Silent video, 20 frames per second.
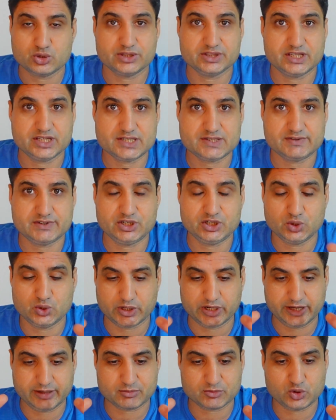in this
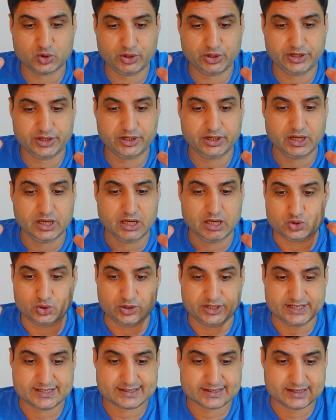video, I'm going to
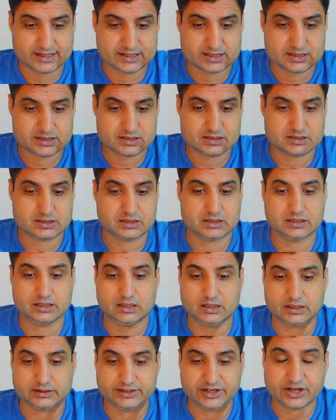discuss
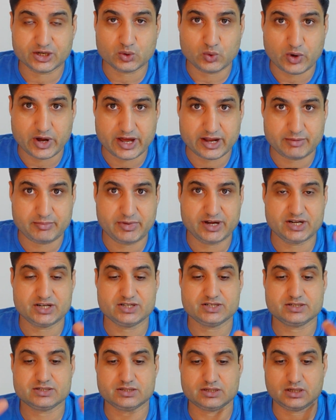the
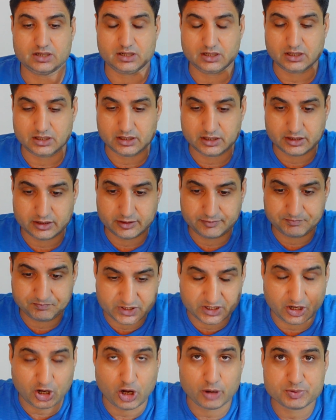requirements,
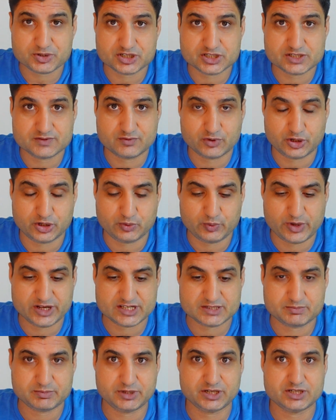the options for
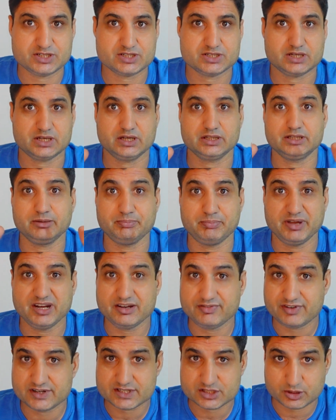investments, the
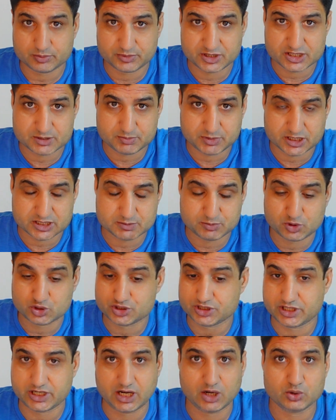benefits of this
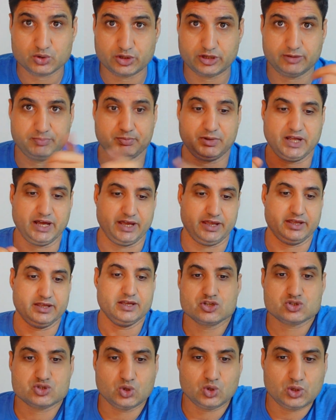passport and how to apply.
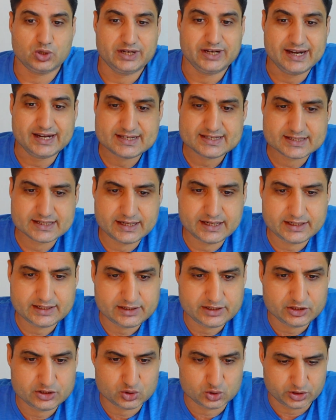So let's get
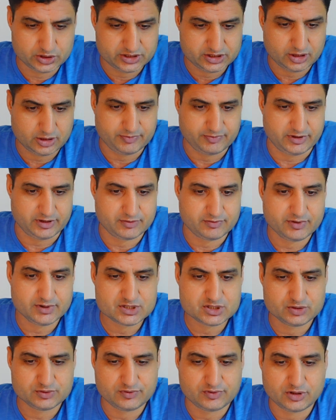into the topic.
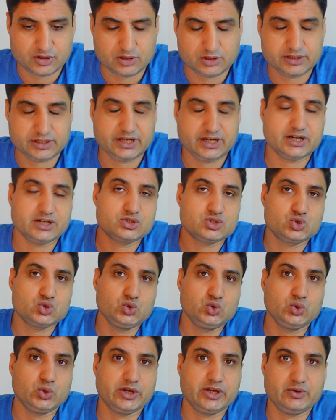First of all, there are
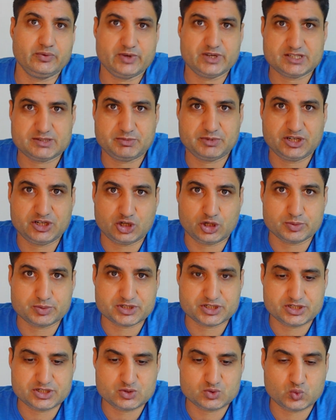two investment
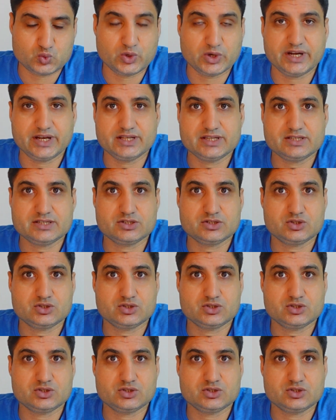options. One is